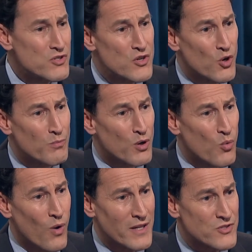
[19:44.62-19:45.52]
in your book
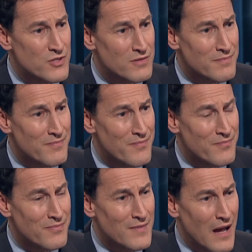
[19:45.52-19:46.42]
once.
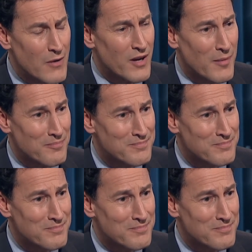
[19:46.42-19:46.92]
How come?